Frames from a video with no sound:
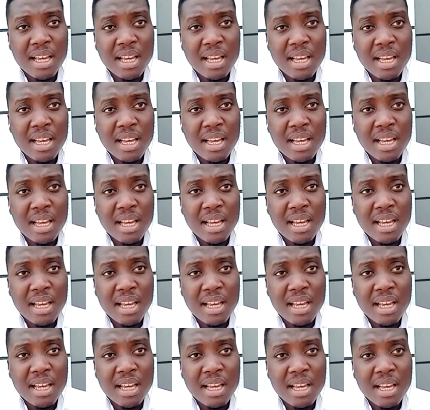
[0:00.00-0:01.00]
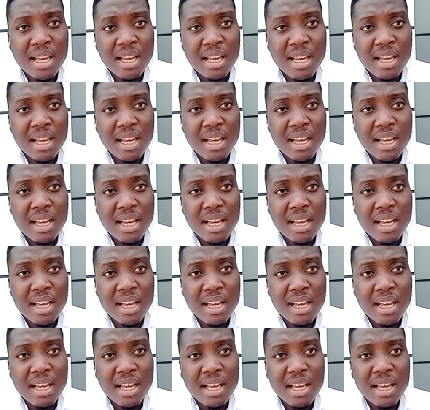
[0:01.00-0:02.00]
deem it fit to give the coaching
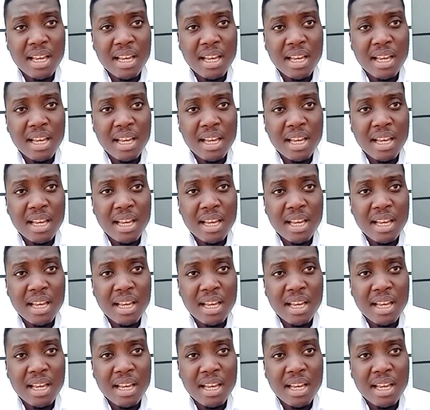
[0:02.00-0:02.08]
job